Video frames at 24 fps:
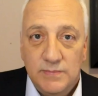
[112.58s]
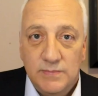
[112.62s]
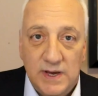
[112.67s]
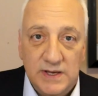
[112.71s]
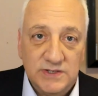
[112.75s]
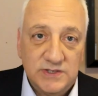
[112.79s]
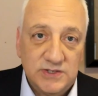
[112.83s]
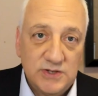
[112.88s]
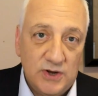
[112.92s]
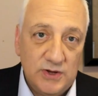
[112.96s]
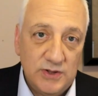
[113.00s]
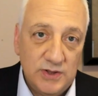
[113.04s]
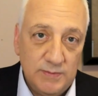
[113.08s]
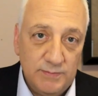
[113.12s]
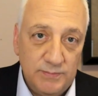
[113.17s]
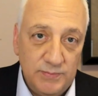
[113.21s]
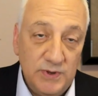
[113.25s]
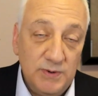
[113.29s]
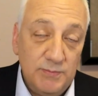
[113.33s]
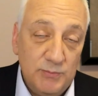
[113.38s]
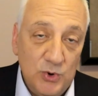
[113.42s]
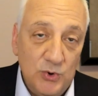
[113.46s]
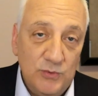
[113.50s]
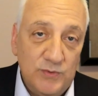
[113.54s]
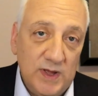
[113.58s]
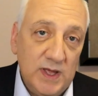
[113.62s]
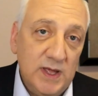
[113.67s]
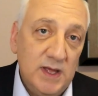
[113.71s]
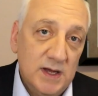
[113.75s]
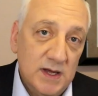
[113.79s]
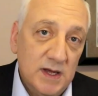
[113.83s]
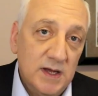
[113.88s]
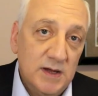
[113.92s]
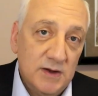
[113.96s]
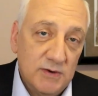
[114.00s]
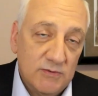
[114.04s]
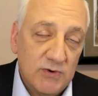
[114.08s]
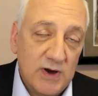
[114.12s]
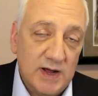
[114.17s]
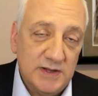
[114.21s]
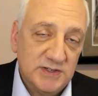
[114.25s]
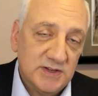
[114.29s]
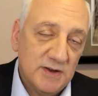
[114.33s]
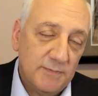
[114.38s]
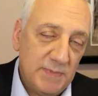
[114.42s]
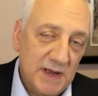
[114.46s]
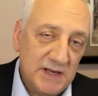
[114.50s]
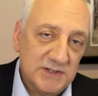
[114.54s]
based on the, the movie,
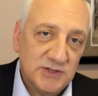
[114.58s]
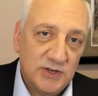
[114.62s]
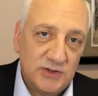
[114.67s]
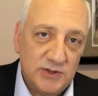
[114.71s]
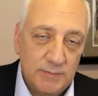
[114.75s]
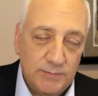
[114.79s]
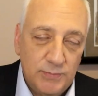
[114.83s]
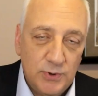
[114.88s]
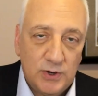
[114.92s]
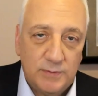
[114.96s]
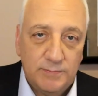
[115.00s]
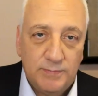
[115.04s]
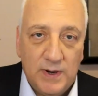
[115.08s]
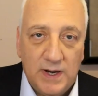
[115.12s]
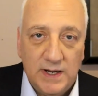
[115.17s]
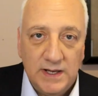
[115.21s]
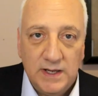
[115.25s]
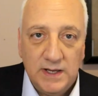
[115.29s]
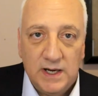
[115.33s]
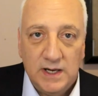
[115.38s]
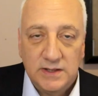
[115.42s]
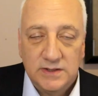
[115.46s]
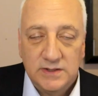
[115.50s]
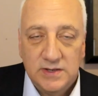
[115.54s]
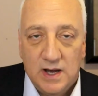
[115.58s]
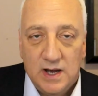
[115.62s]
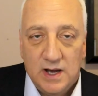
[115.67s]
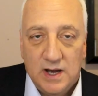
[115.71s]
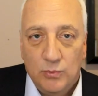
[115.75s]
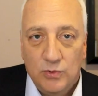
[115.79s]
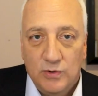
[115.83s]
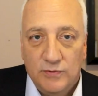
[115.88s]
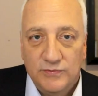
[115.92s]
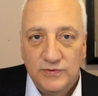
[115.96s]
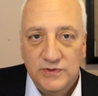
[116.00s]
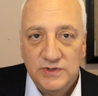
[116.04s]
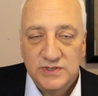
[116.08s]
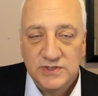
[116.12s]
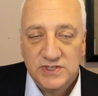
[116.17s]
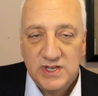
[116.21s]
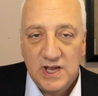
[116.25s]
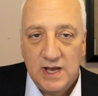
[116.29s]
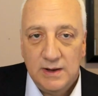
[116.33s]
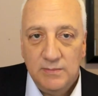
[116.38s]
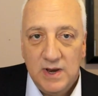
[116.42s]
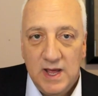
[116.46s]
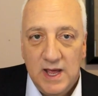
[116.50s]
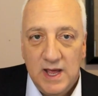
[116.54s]
right? So based on the book by uh, Tom Wolfe of the
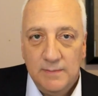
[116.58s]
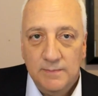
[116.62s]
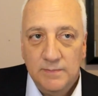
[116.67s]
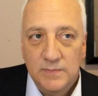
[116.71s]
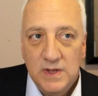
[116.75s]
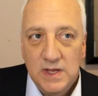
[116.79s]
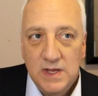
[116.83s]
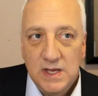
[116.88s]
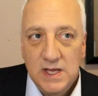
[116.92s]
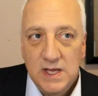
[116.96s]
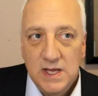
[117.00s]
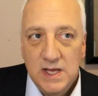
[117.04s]
same name.